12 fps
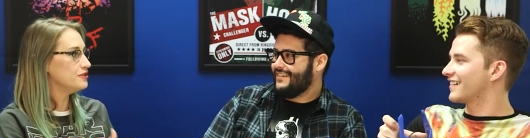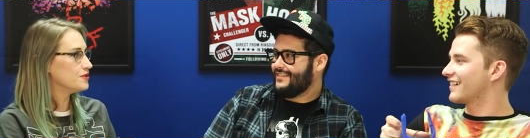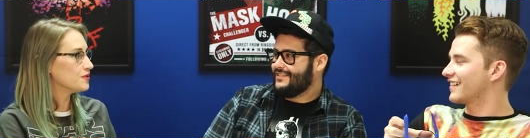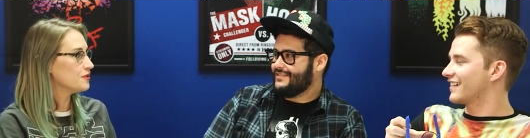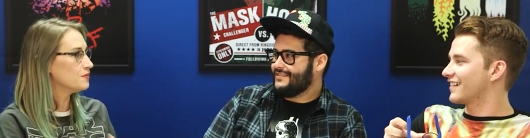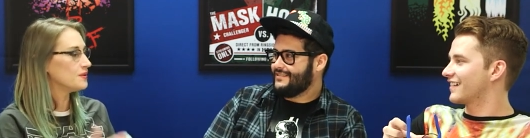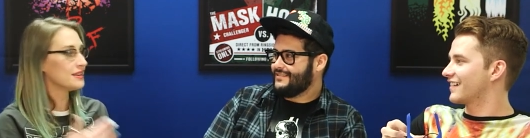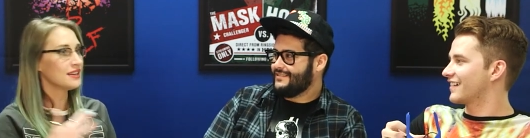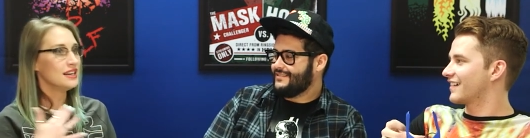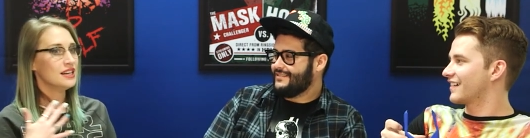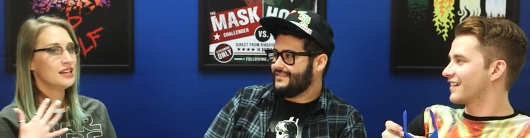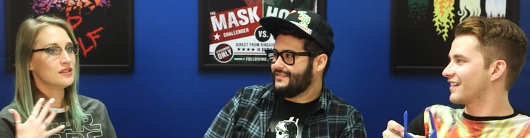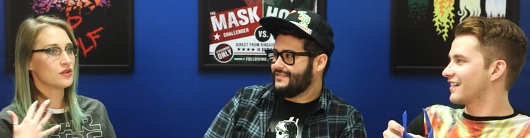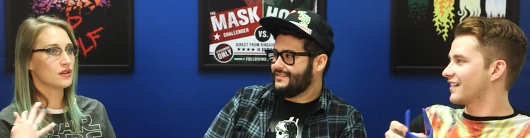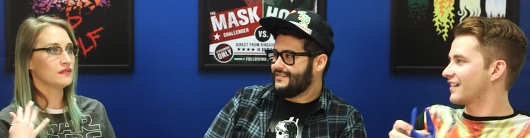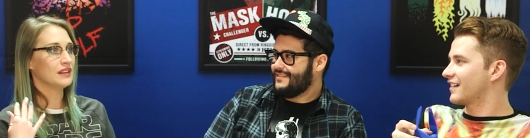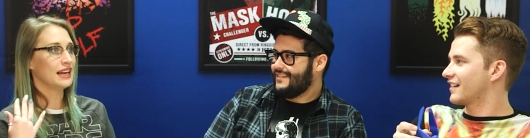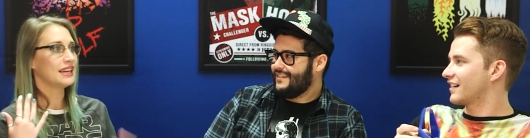Speaker 1: you do it with sort
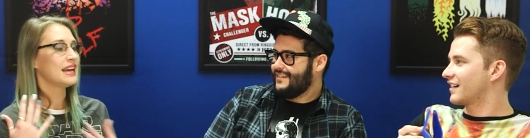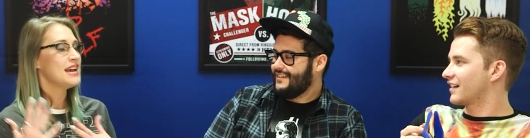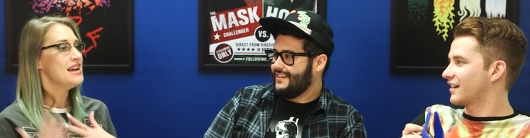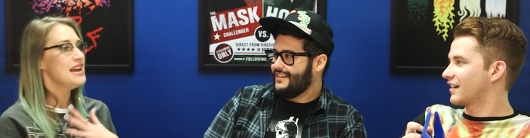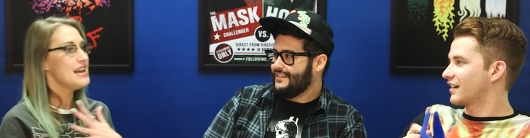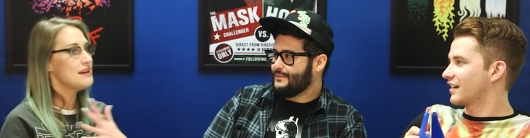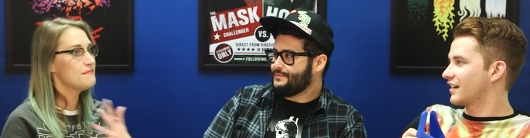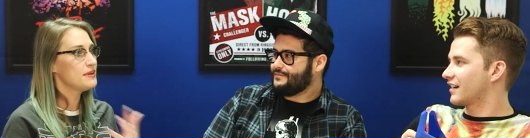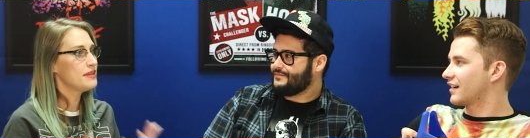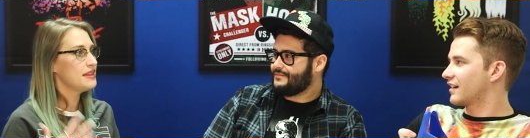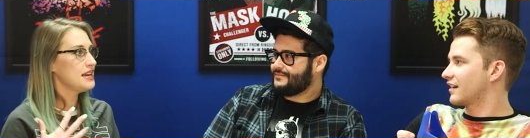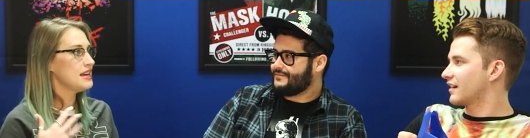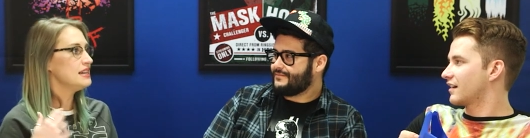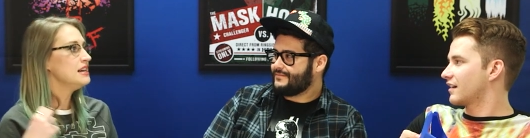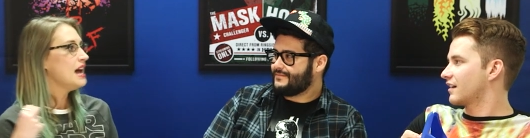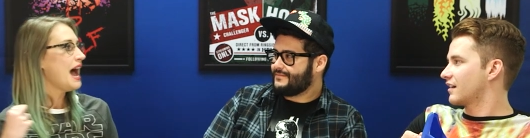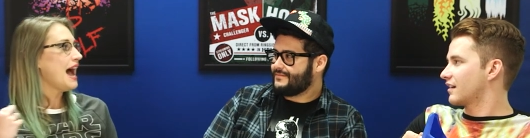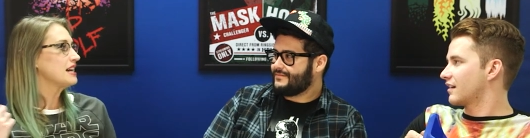of like empathy
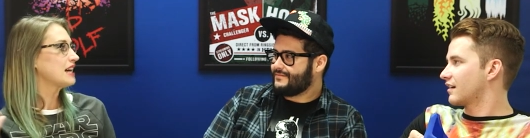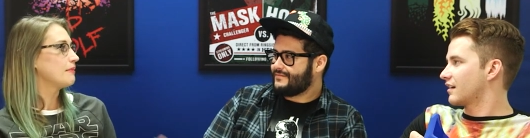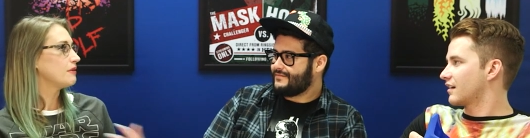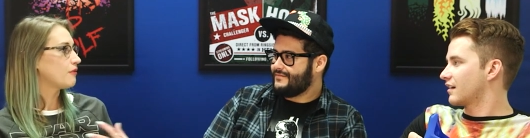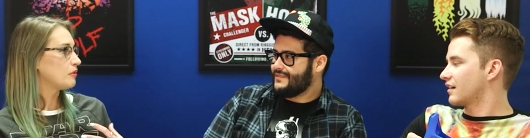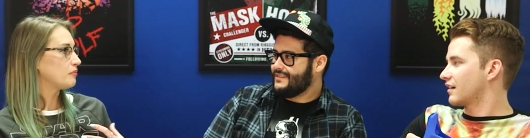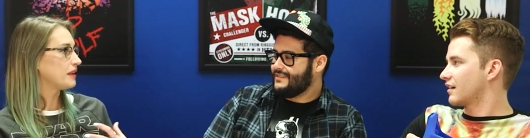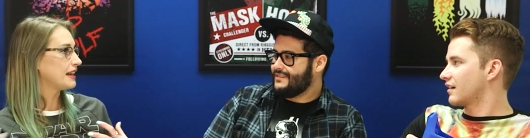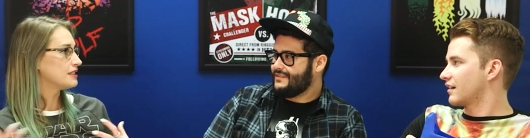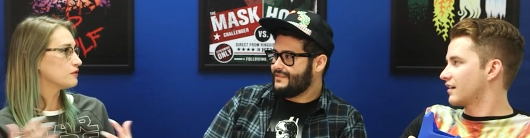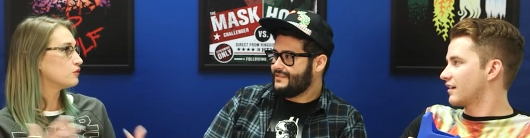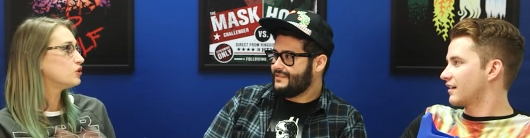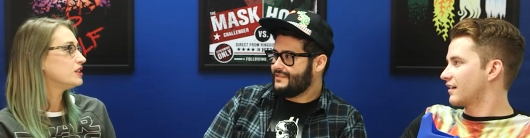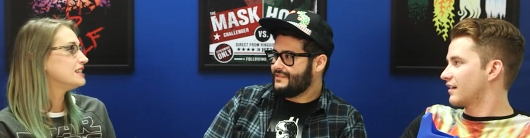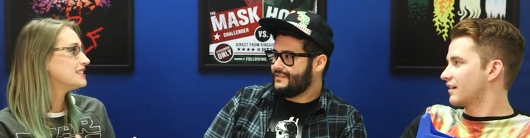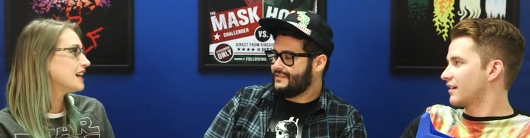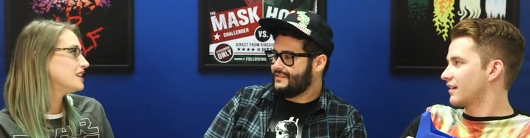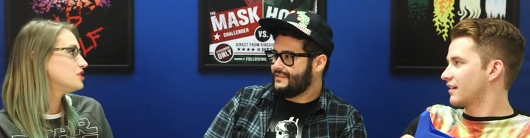and coming from a place of good
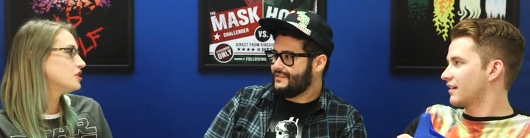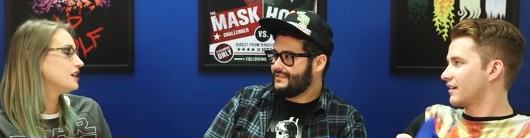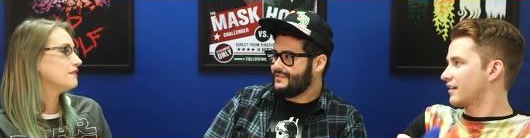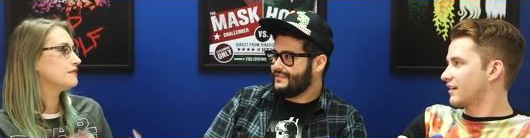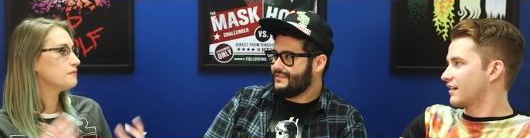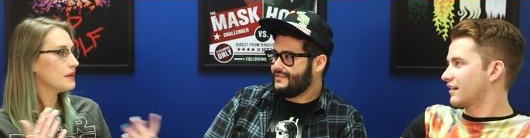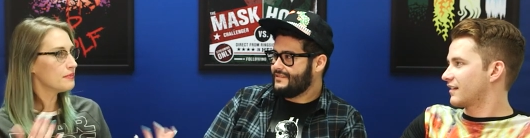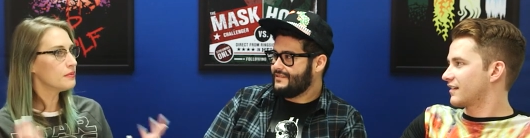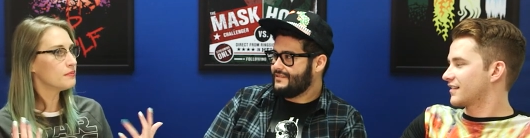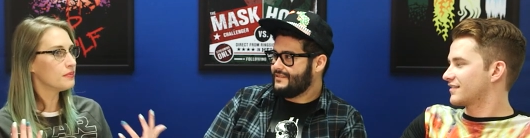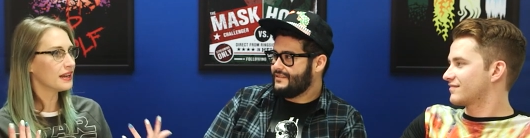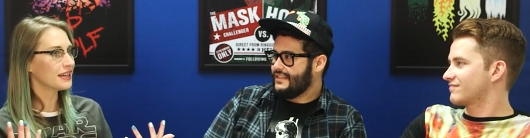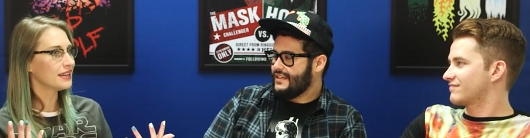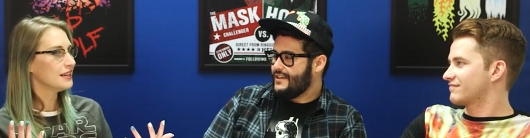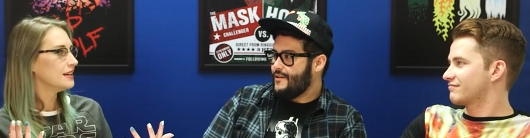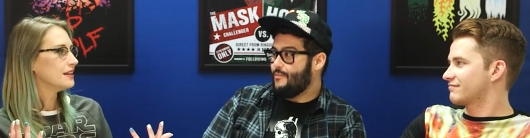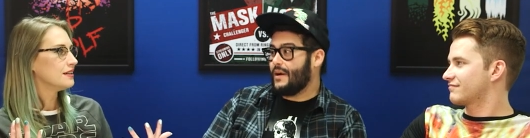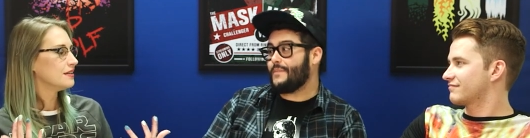intention, if people like.
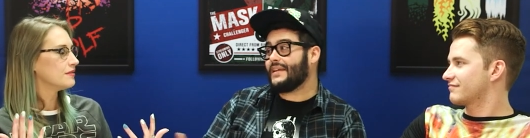But I